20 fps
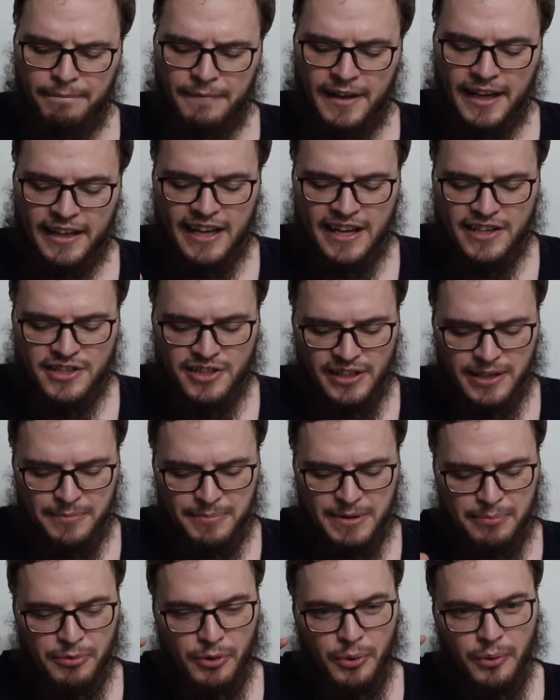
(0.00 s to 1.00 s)
occasionally
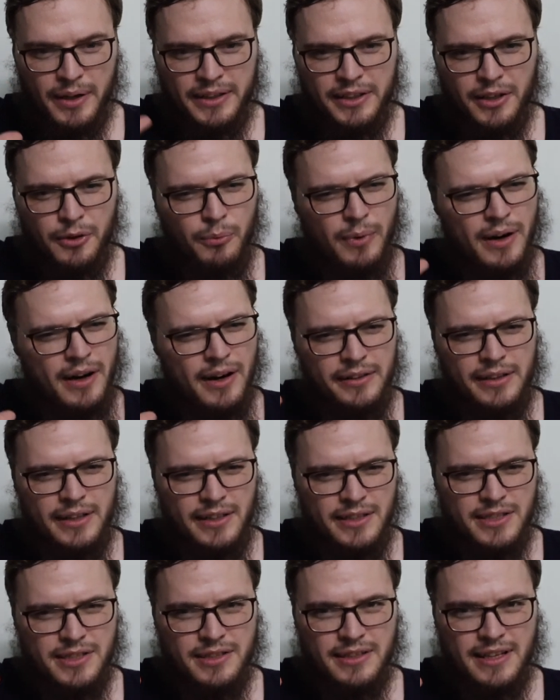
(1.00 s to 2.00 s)
people will wonder, where are
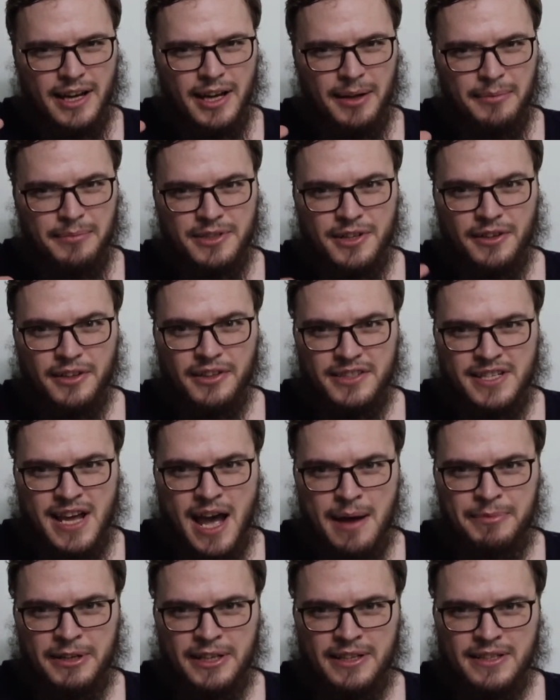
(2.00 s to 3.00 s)
these certain
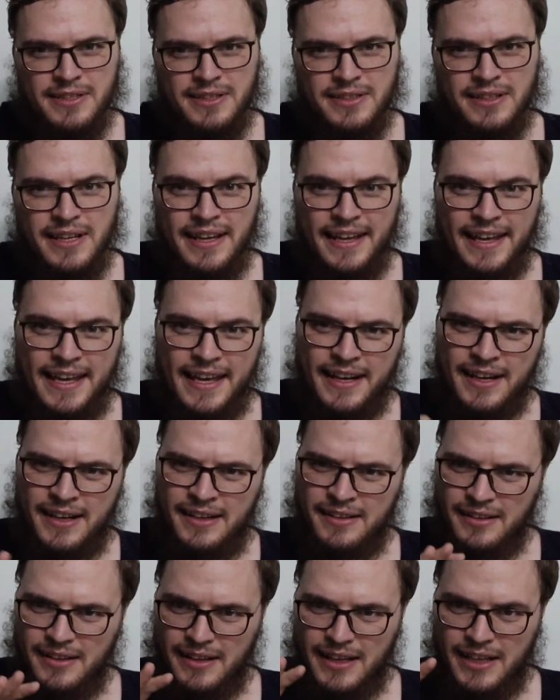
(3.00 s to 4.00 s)
topics
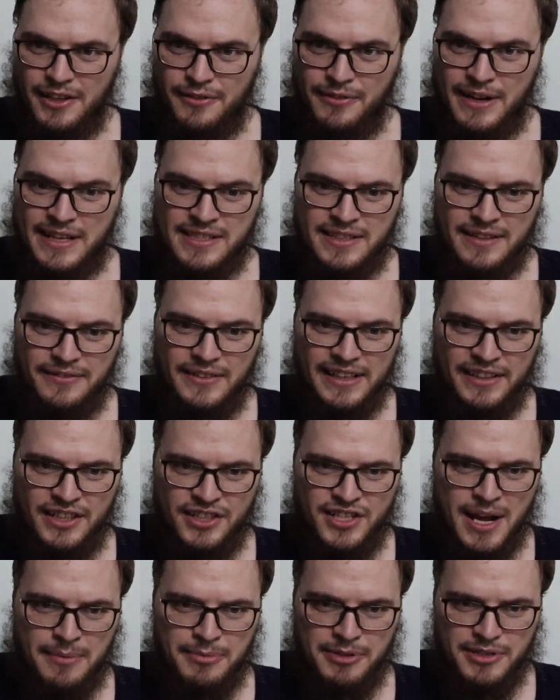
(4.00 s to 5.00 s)
hidden in the rest of like the
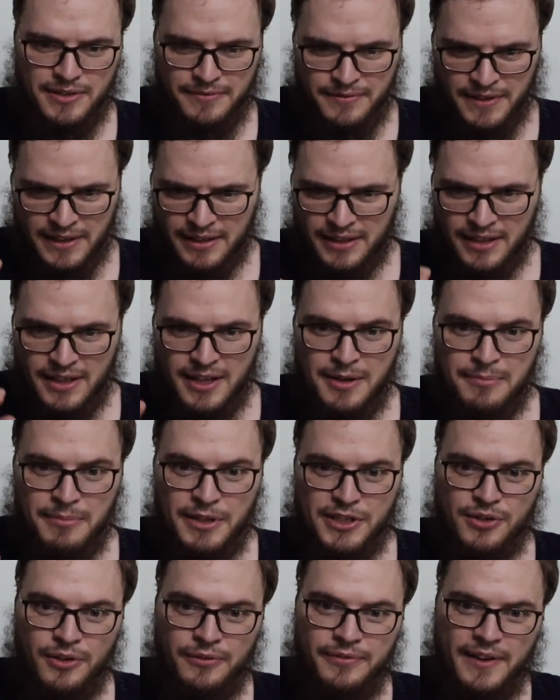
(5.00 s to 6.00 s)
chapters of fiqh,
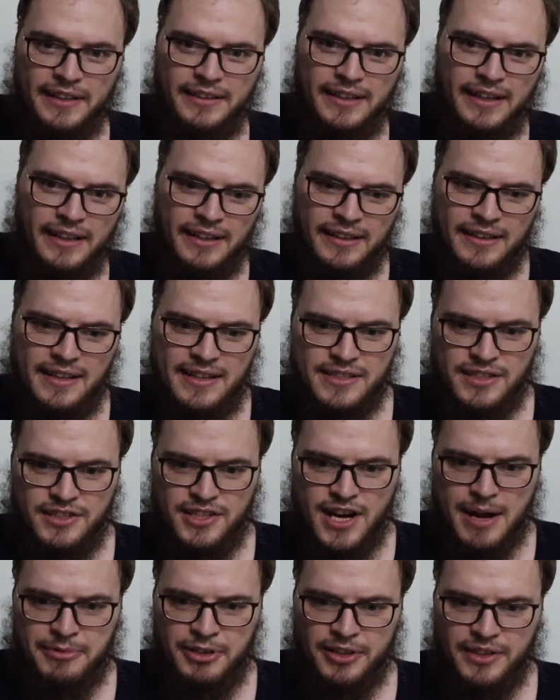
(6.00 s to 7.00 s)
but you'll find that in this
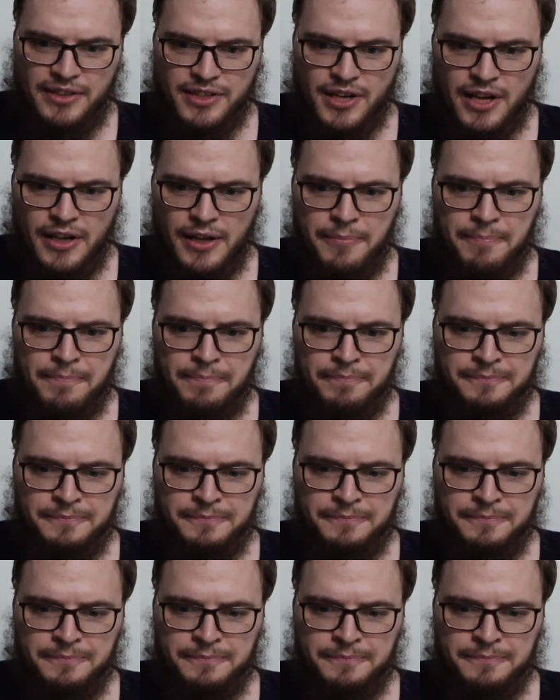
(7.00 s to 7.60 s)
chapter, inshallah.